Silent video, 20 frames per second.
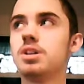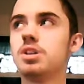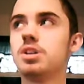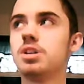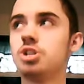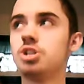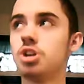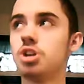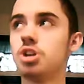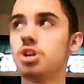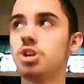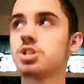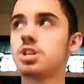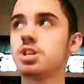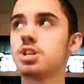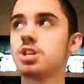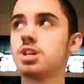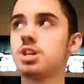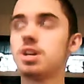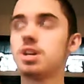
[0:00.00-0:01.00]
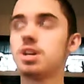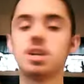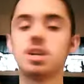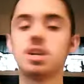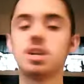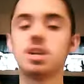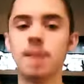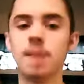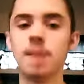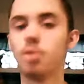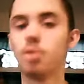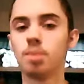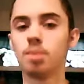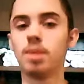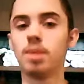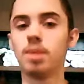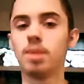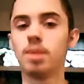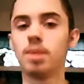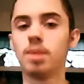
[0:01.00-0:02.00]
just get more
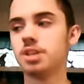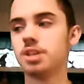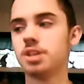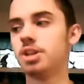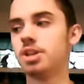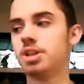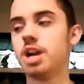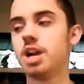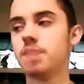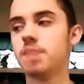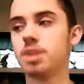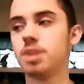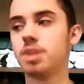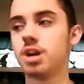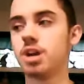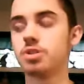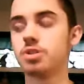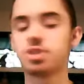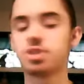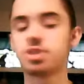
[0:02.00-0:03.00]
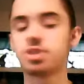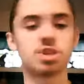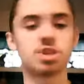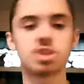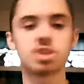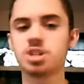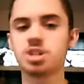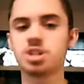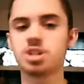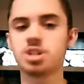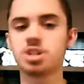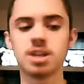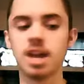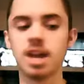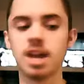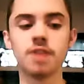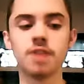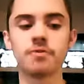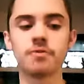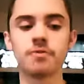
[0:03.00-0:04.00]
money than anybody else. Just
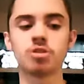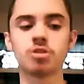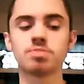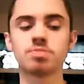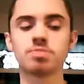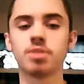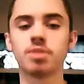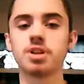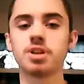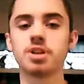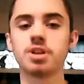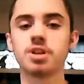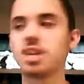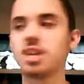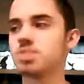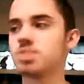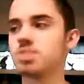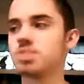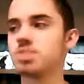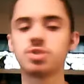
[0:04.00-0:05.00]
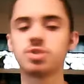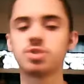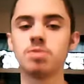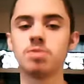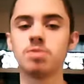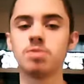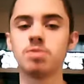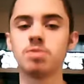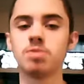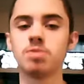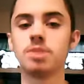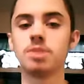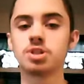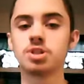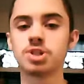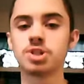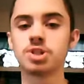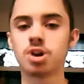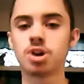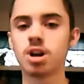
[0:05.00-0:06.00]
get in first place. That's mostly what all the
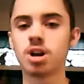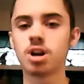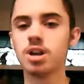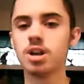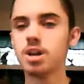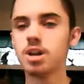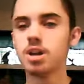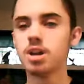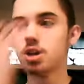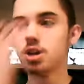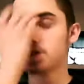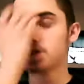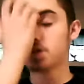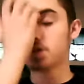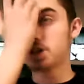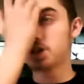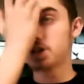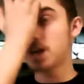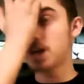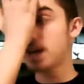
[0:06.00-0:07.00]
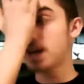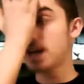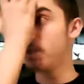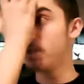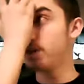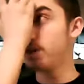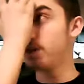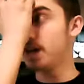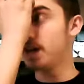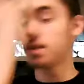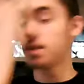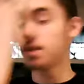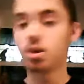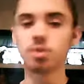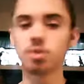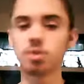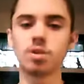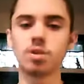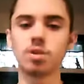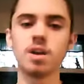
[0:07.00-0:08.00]
missions are. So the second one you have to go
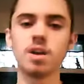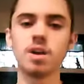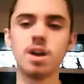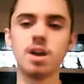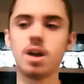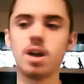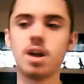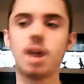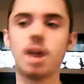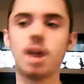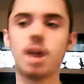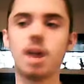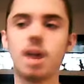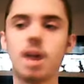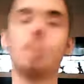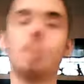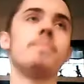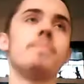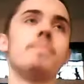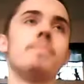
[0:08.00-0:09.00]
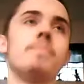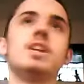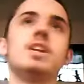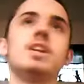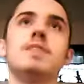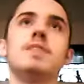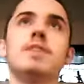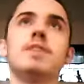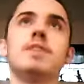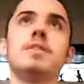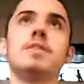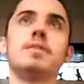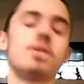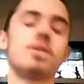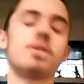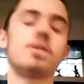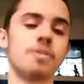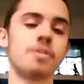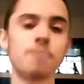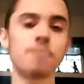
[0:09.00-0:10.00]
through, I mean, no, I didn't even get it here.
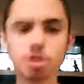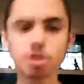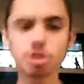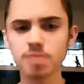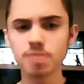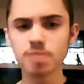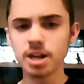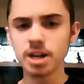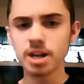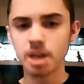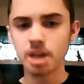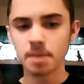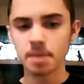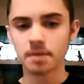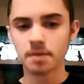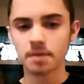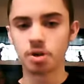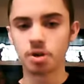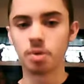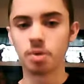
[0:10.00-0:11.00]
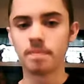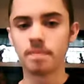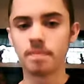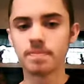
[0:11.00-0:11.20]
The first minigame you have to do